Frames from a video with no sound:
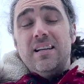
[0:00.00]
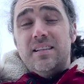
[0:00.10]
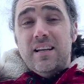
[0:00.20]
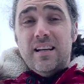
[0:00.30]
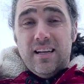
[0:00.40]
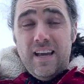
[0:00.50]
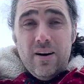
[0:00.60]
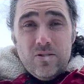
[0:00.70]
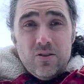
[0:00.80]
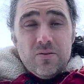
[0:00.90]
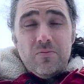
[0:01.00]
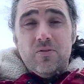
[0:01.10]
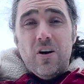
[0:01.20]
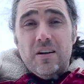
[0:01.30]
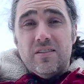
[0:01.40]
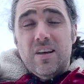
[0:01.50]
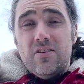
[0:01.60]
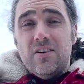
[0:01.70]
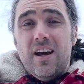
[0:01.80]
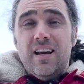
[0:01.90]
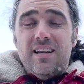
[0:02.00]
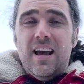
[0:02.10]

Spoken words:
did encounter some frost the other night,